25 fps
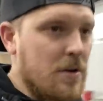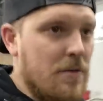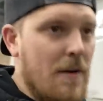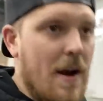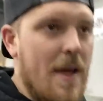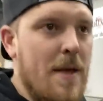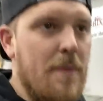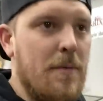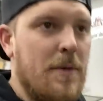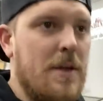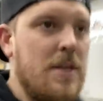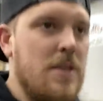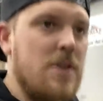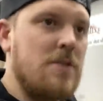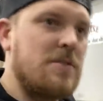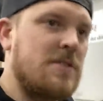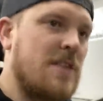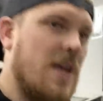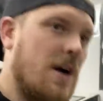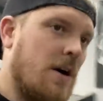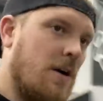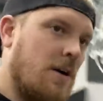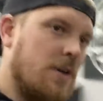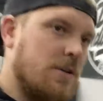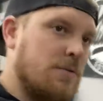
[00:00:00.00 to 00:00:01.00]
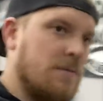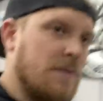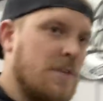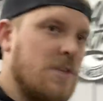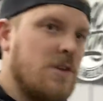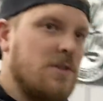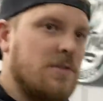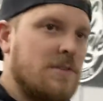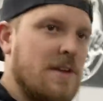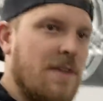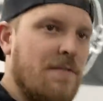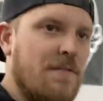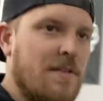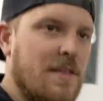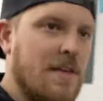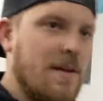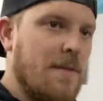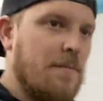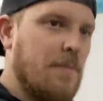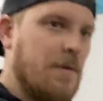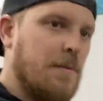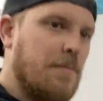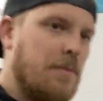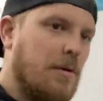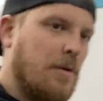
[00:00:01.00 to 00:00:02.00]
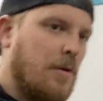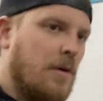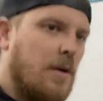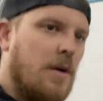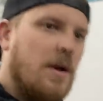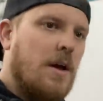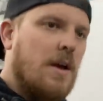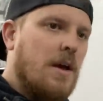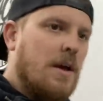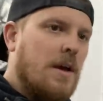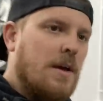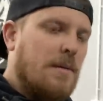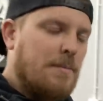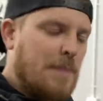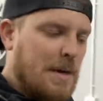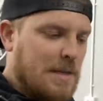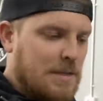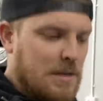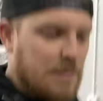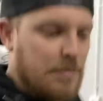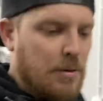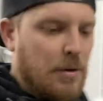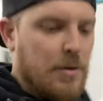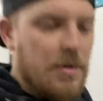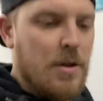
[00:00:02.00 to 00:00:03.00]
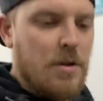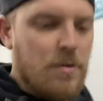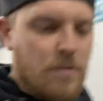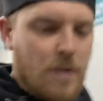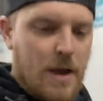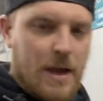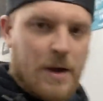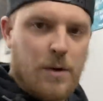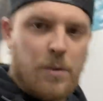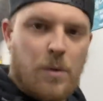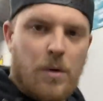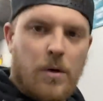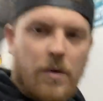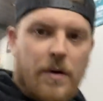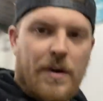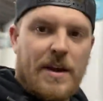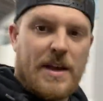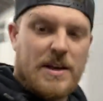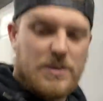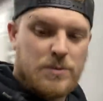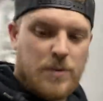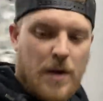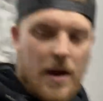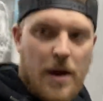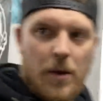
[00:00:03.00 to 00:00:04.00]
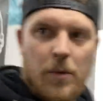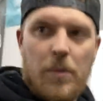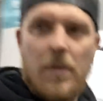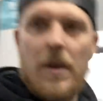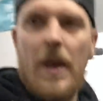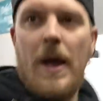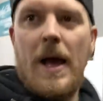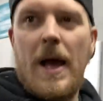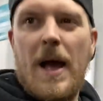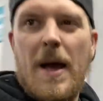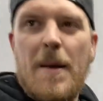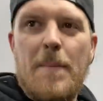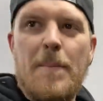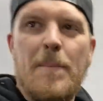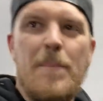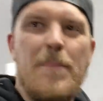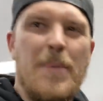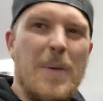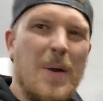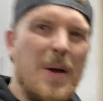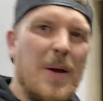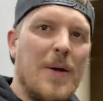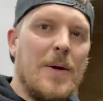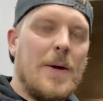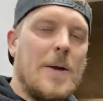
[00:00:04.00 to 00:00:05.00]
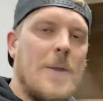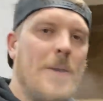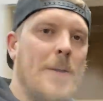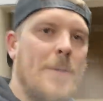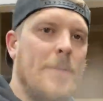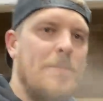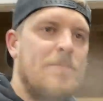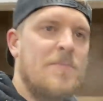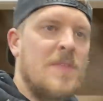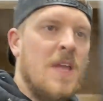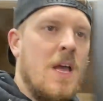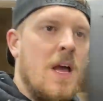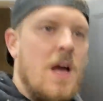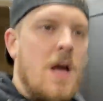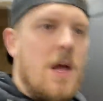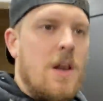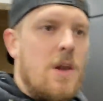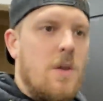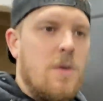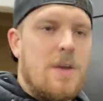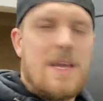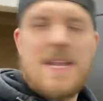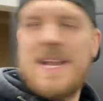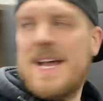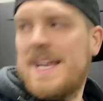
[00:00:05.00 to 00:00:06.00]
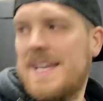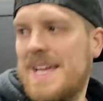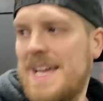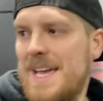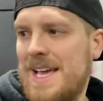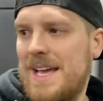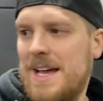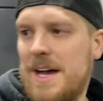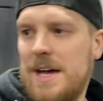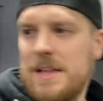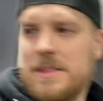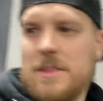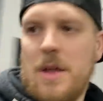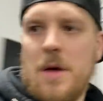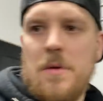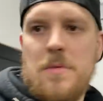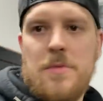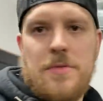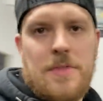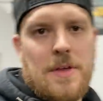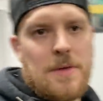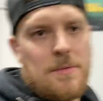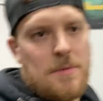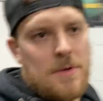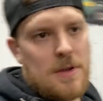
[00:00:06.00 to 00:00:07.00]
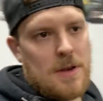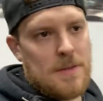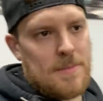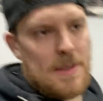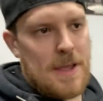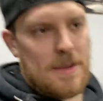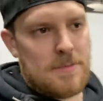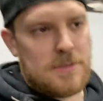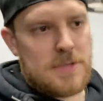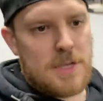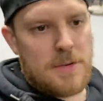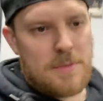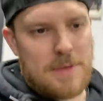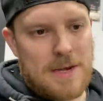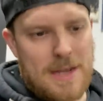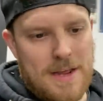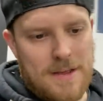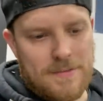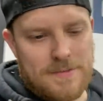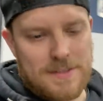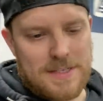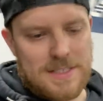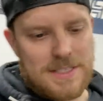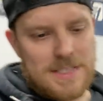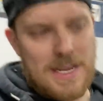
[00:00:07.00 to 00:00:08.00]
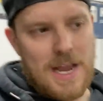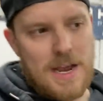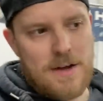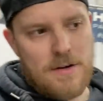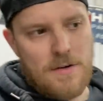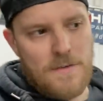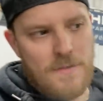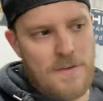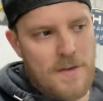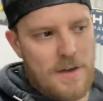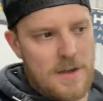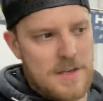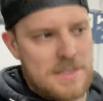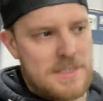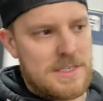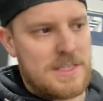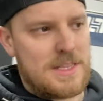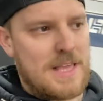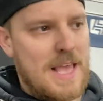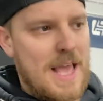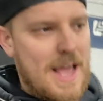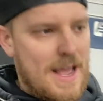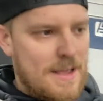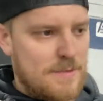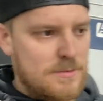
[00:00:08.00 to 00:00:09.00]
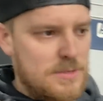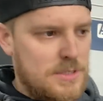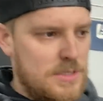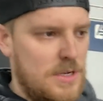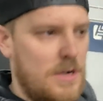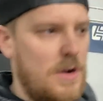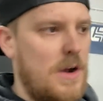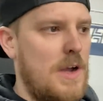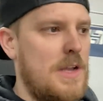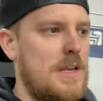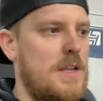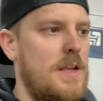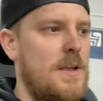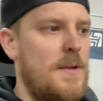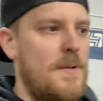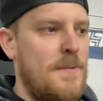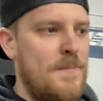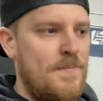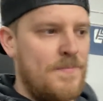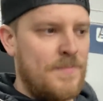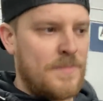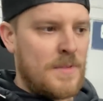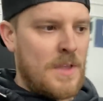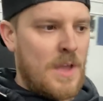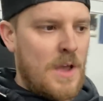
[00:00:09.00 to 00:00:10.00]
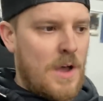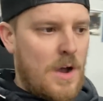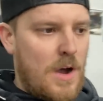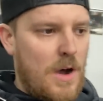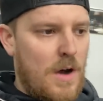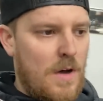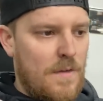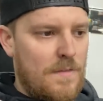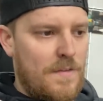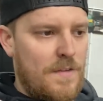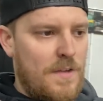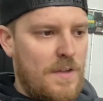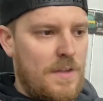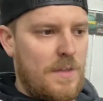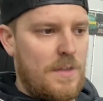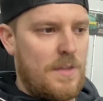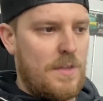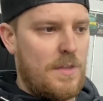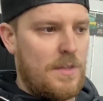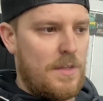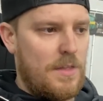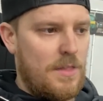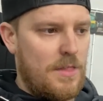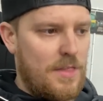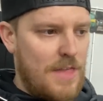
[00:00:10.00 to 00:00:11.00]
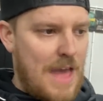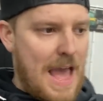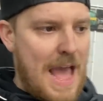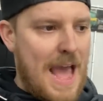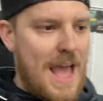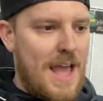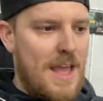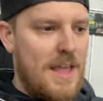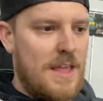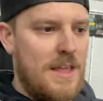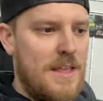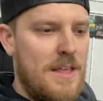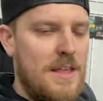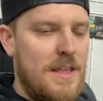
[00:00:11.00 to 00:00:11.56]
great, we can use the arch, we can use everything, we can put, basically put a new rear quarter on it as well. But looking at it, I don't think we're going to be able to. We're going to have to sacrifice the outside of that